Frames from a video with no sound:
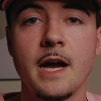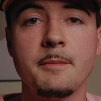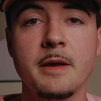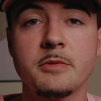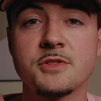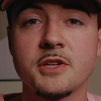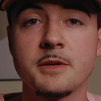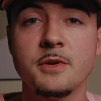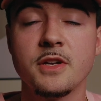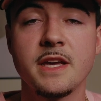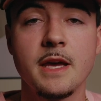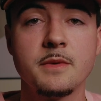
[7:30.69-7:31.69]
I'm able to
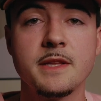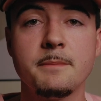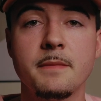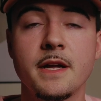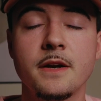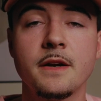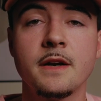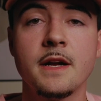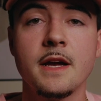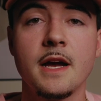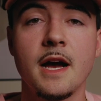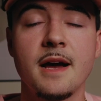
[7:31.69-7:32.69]
communicate with them better.
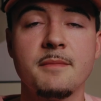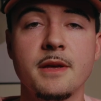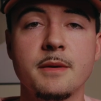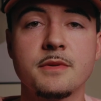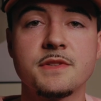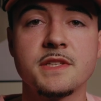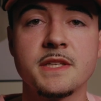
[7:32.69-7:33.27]
I'm able